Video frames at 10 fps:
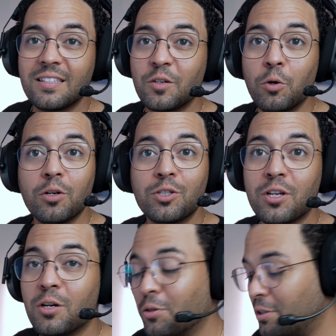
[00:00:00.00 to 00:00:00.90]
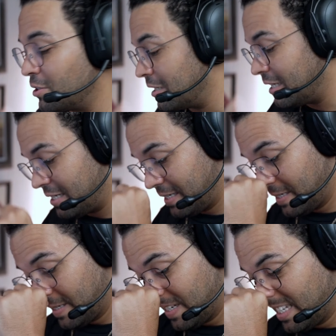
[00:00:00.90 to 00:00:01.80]
coolers didn't look this good.
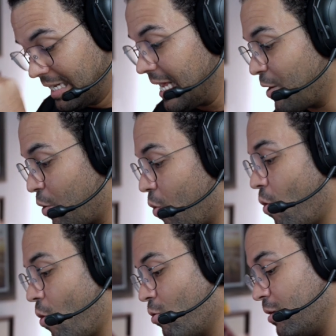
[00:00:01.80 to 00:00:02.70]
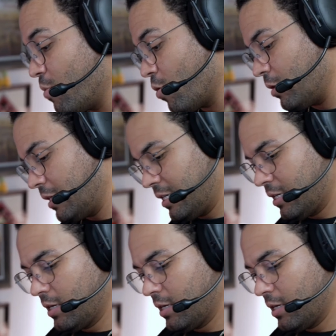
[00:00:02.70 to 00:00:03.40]
Like, holy moly.